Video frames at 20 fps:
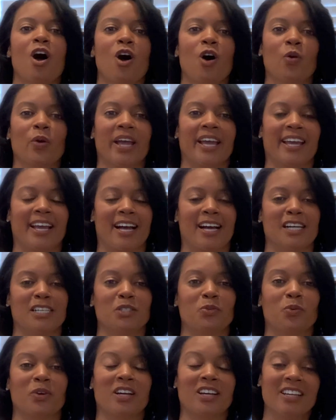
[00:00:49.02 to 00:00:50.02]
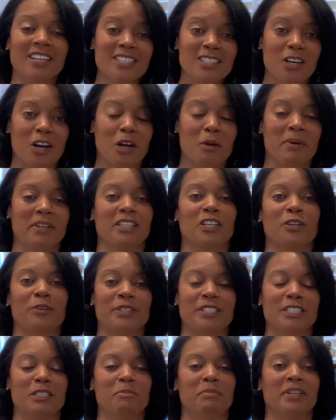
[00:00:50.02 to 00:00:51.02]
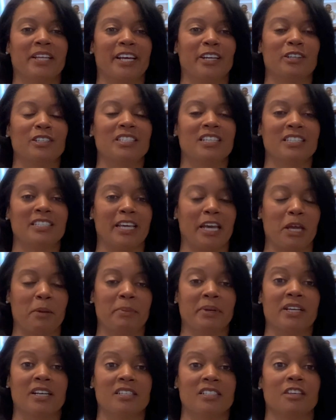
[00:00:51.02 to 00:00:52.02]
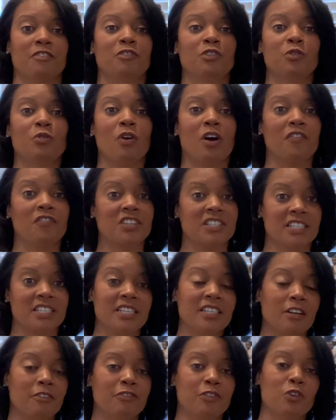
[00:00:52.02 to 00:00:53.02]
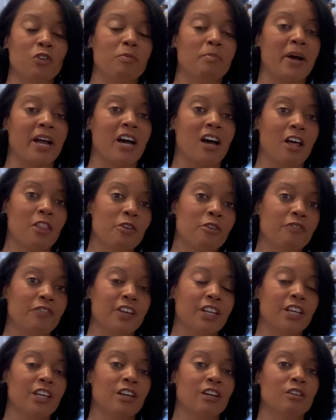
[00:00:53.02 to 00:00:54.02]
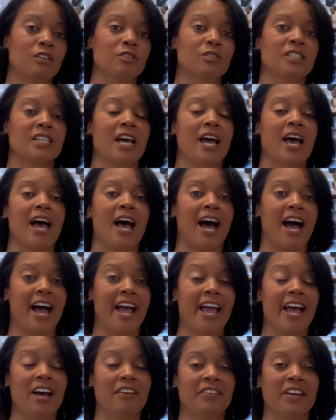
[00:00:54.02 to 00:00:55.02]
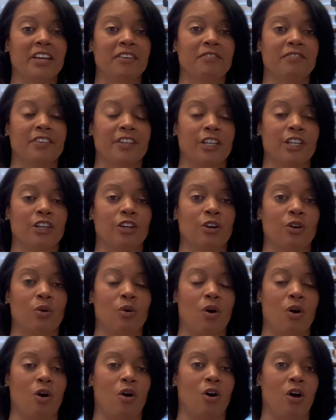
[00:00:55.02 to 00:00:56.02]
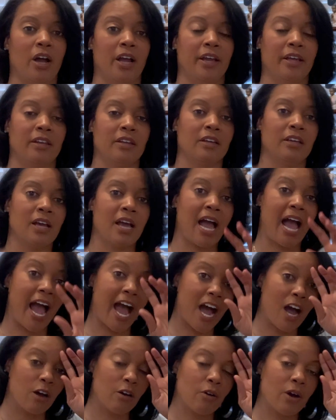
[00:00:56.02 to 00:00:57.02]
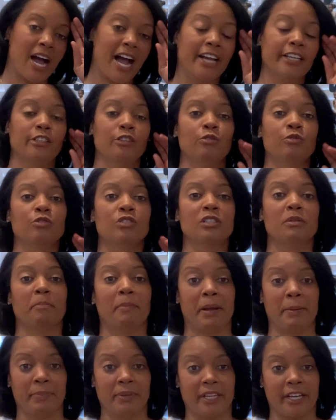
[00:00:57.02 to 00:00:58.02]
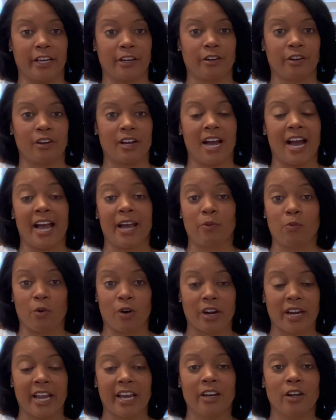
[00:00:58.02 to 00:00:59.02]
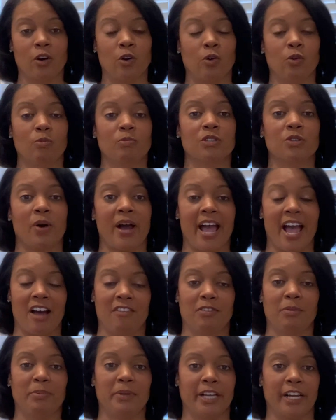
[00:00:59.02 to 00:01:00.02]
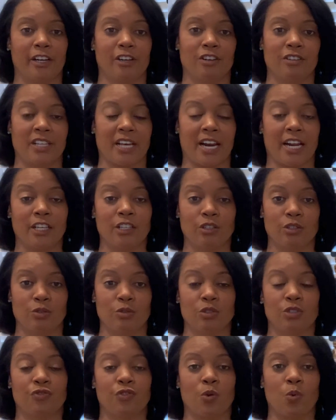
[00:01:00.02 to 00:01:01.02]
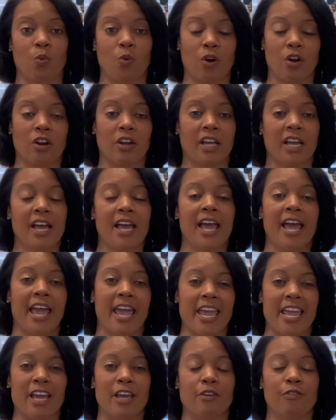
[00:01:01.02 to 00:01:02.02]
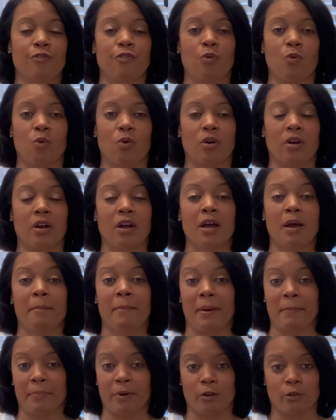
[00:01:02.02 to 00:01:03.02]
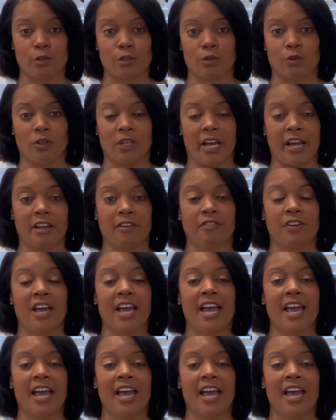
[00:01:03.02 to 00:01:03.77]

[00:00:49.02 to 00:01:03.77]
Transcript: Okay guys, we're going to talk about the Christian Planner today because if you've seen a few of my other videos, I have a video on how I use my planner. I work at home, so I have a planner that I use for work and for my personal life.